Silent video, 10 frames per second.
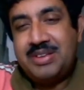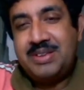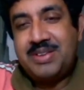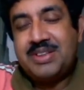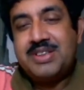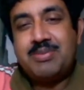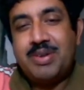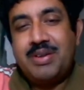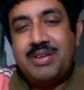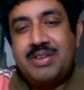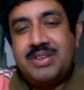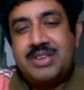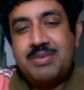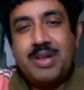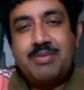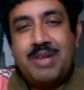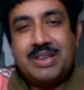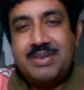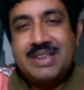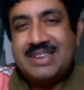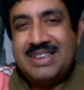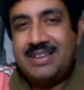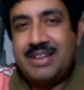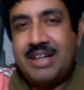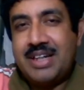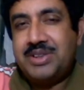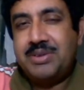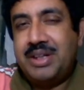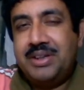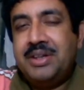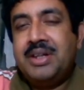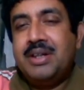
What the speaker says: different temporal pathways, they are actually